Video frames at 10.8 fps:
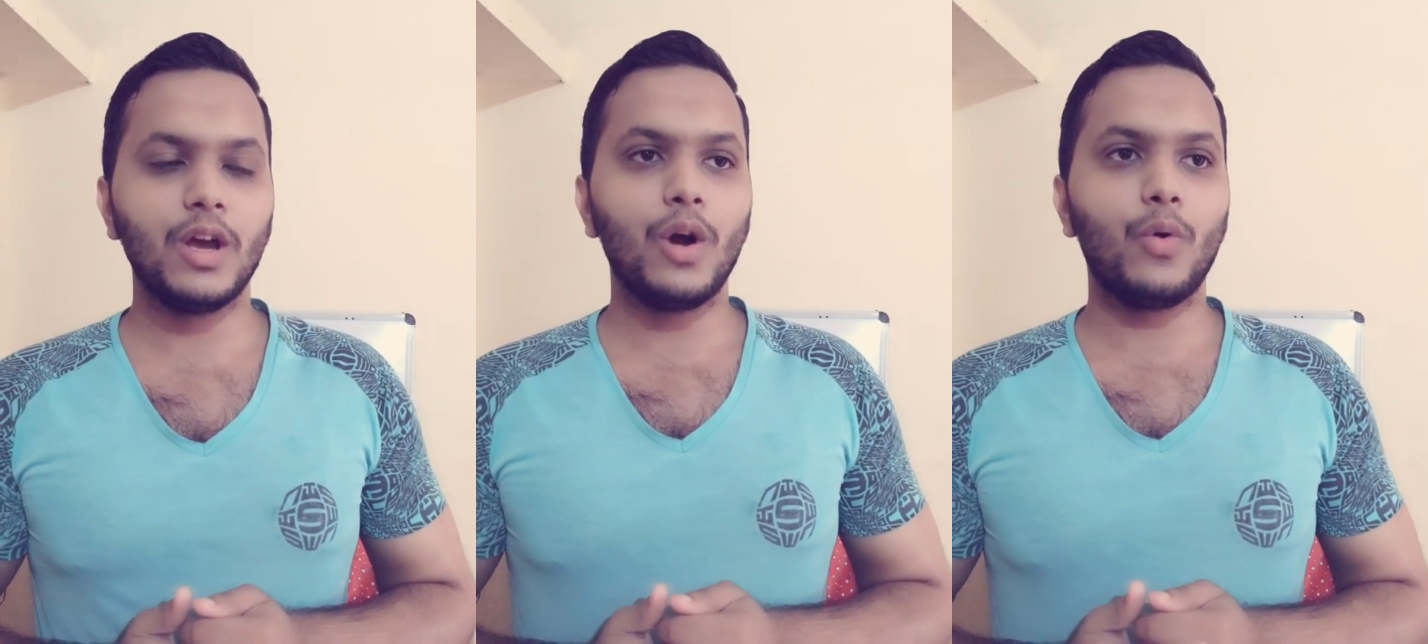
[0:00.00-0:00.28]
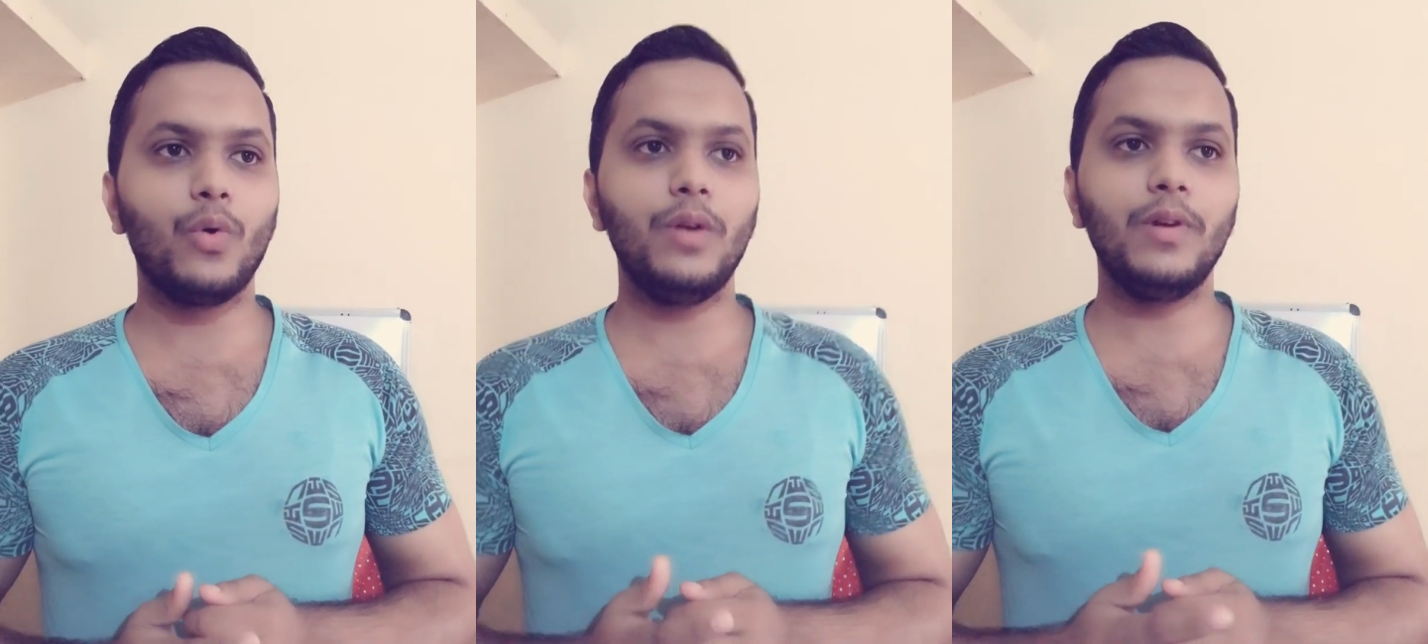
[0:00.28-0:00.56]

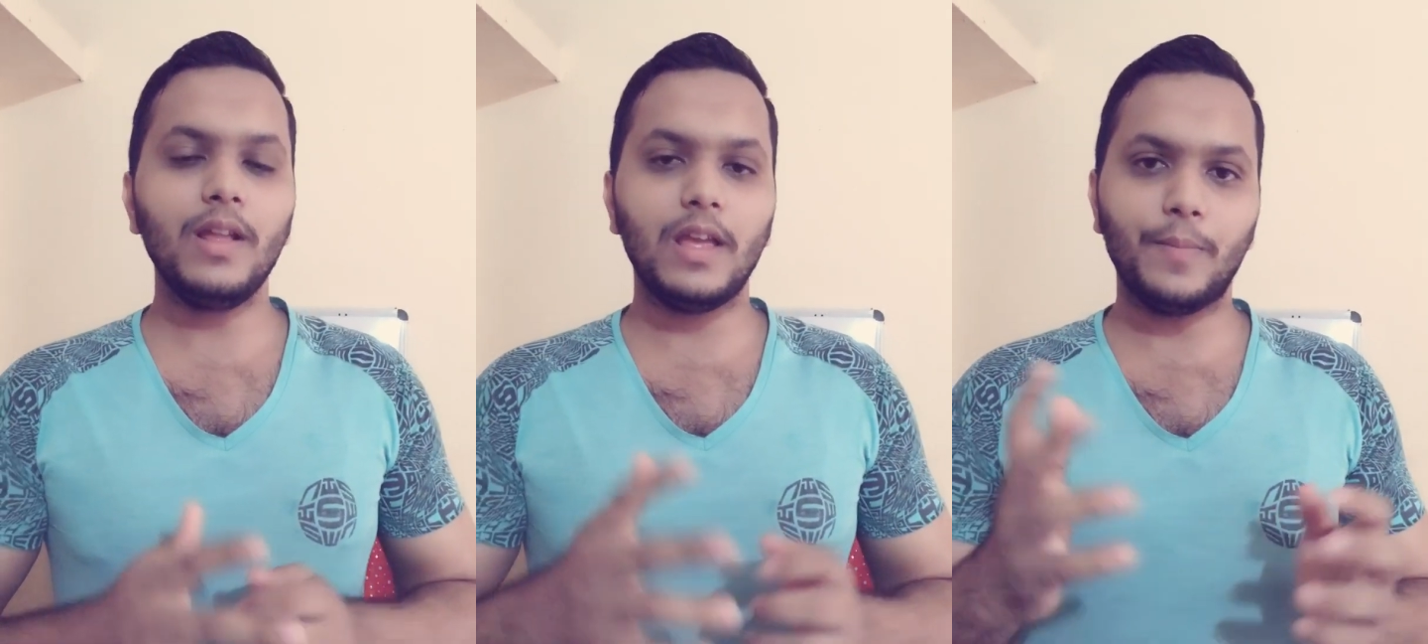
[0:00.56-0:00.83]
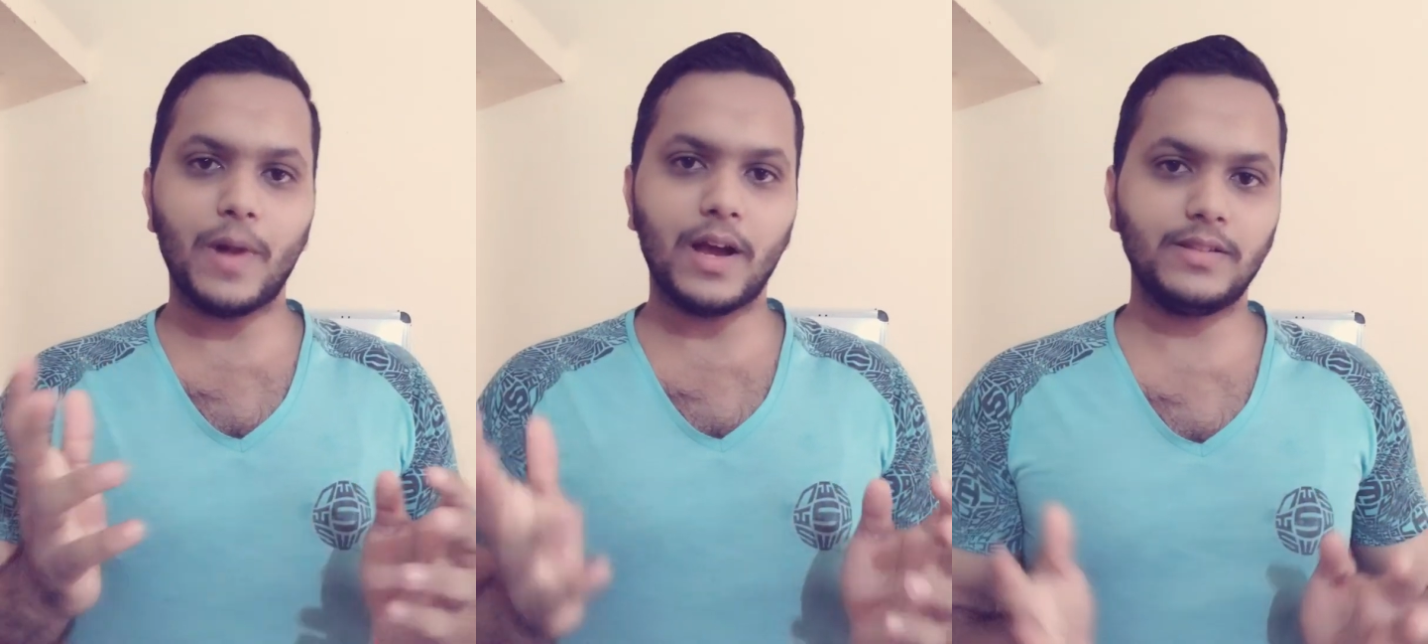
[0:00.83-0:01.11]
we will
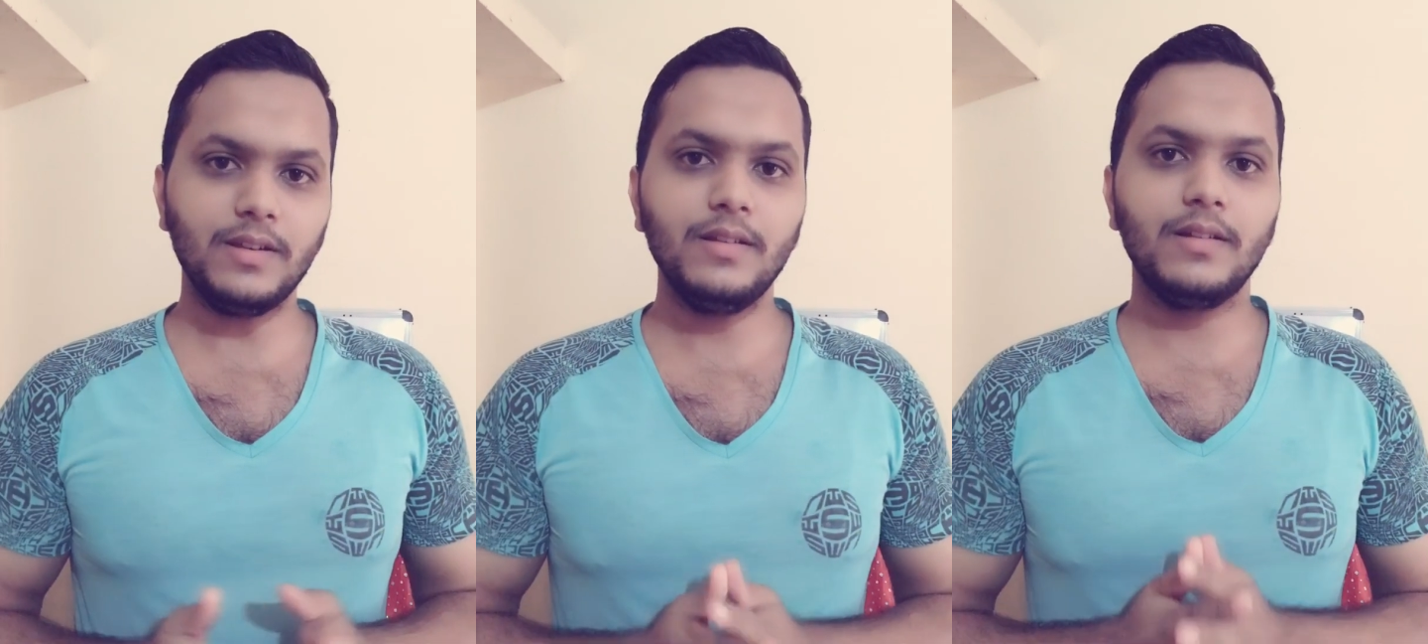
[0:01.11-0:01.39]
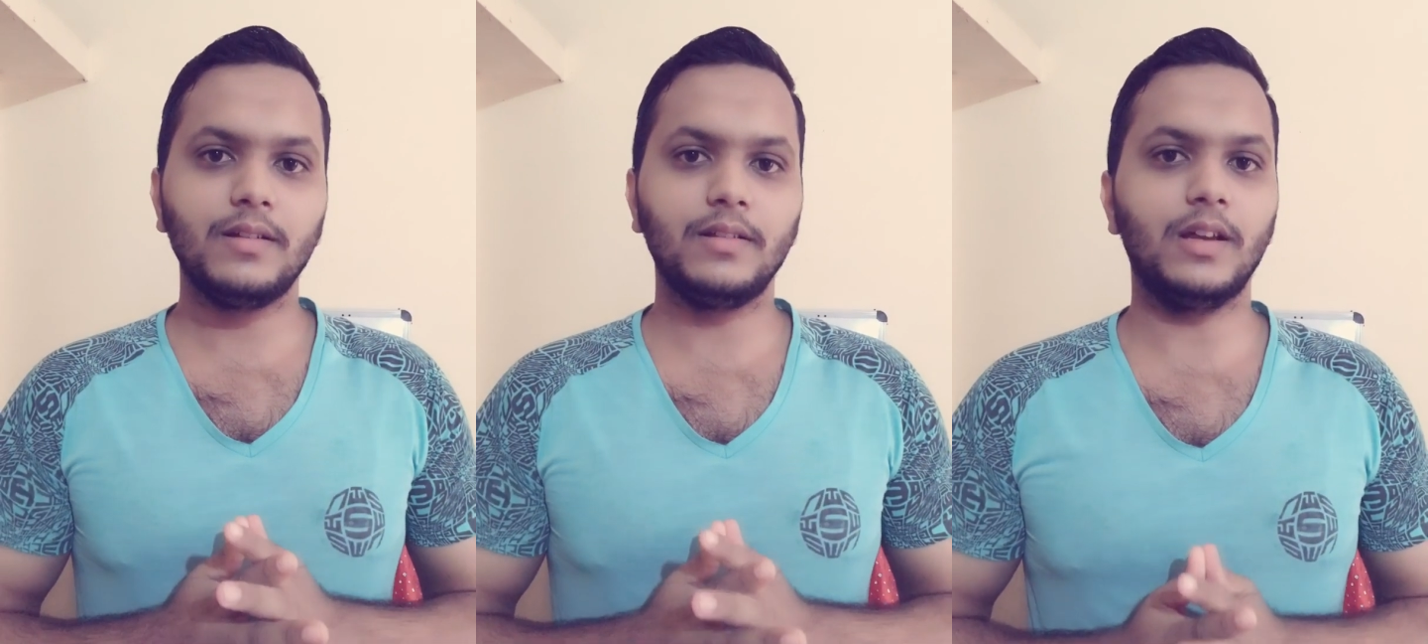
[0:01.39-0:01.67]
imagine
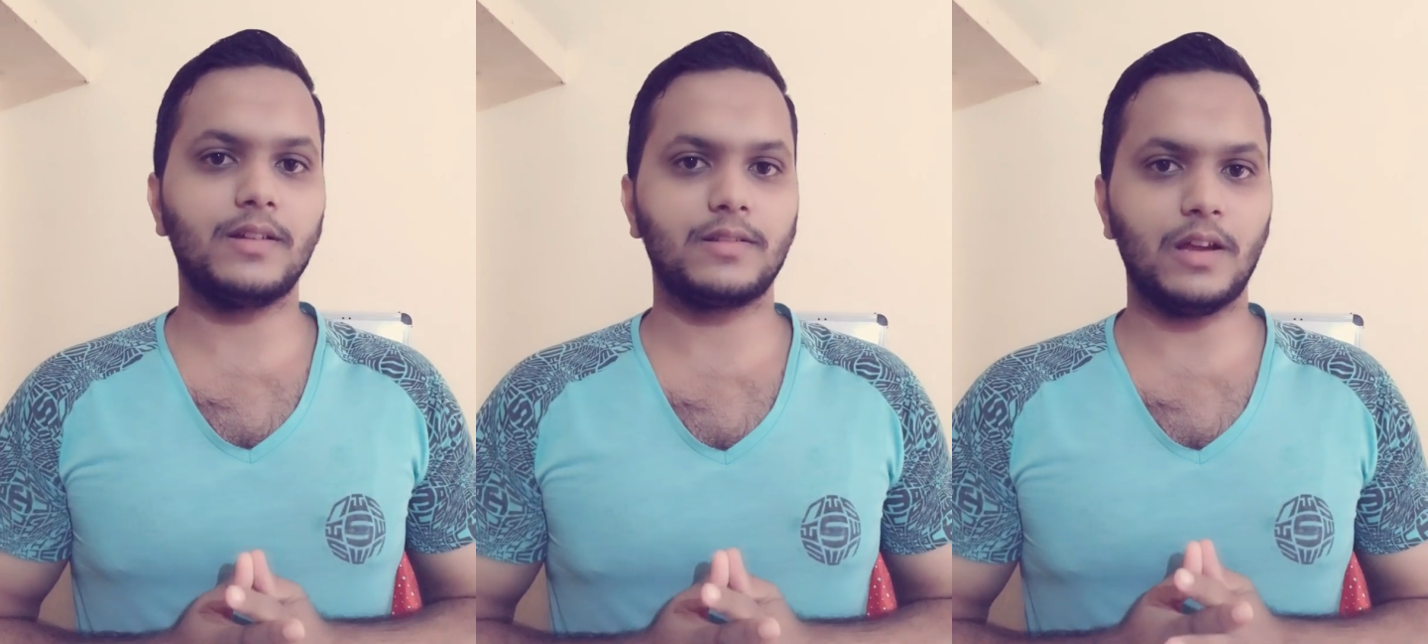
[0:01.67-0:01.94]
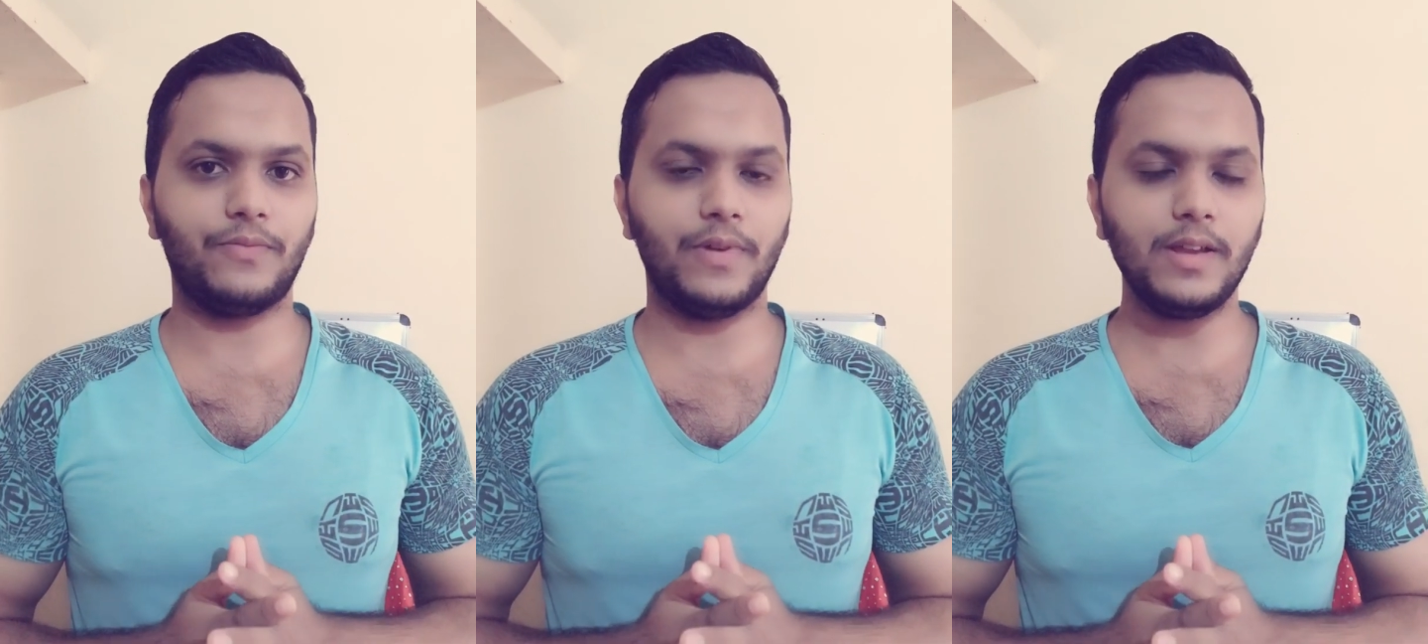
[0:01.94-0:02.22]
the
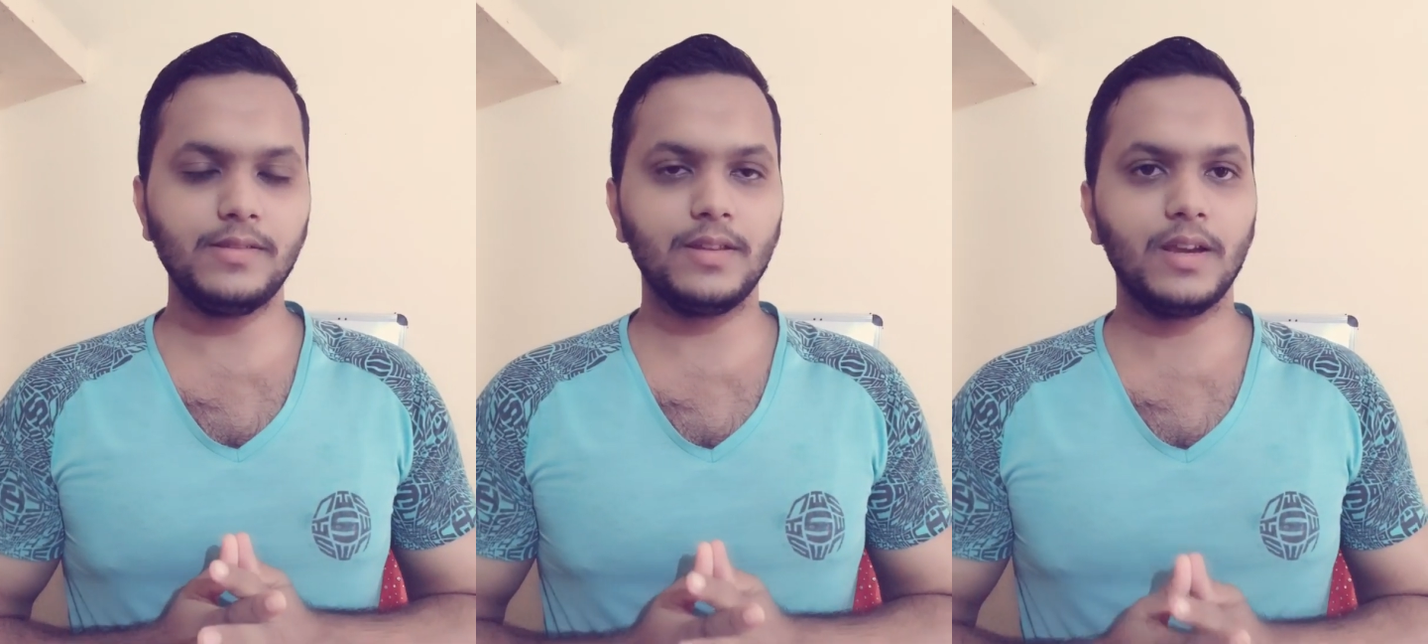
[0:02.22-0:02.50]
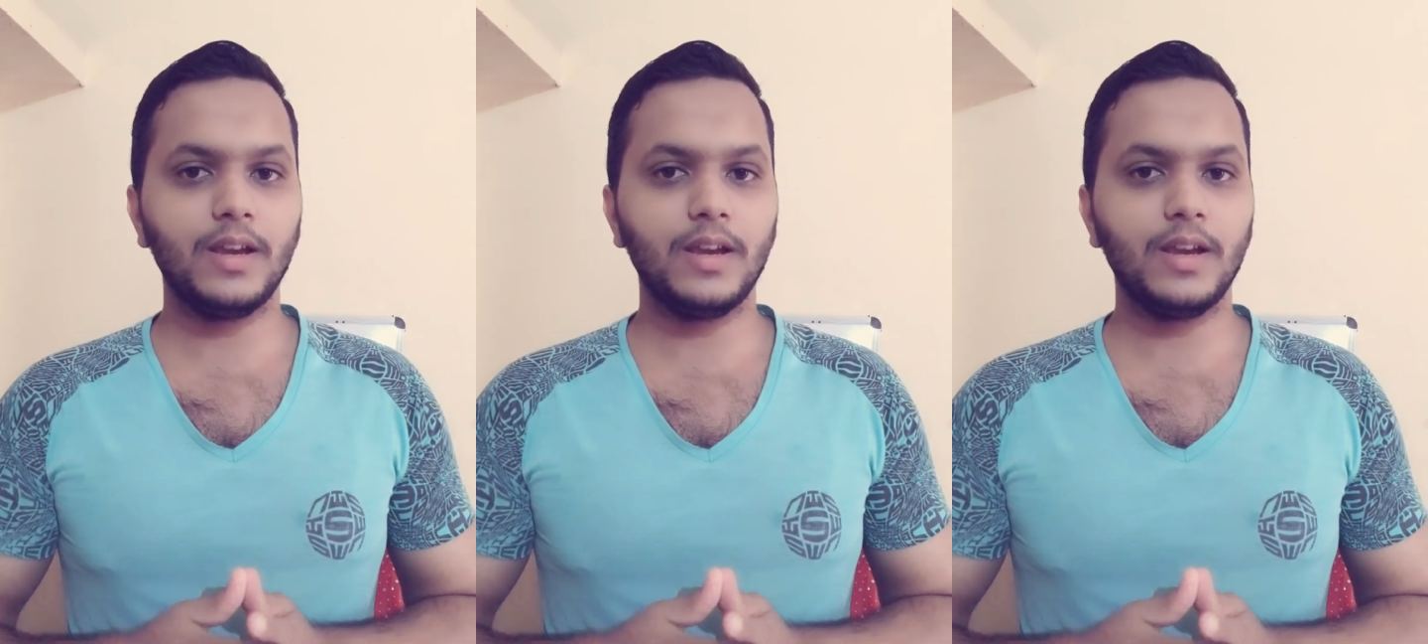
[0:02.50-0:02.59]
surface,